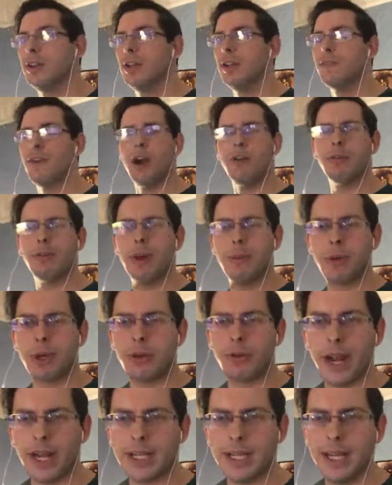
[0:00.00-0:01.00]
if I remember
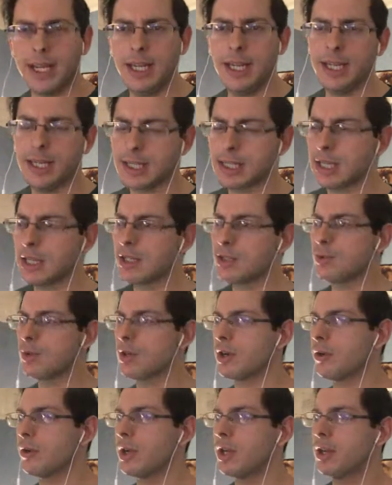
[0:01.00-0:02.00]
correctly, things were
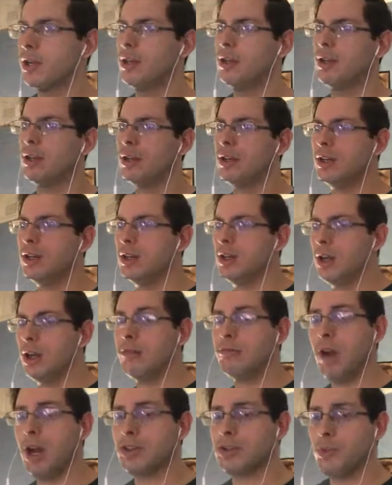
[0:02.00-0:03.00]
going
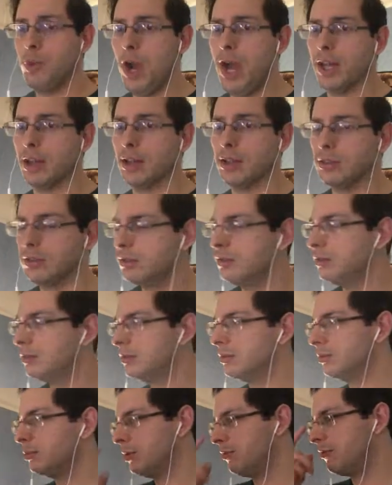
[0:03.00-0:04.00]
rather well
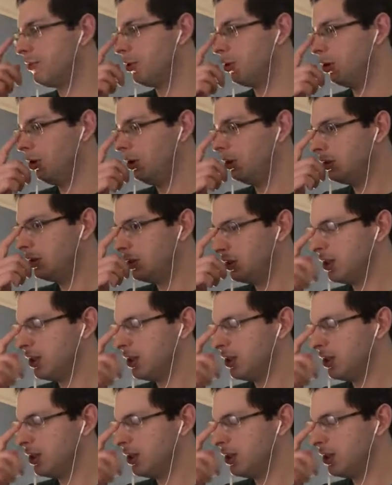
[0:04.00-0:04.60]
before.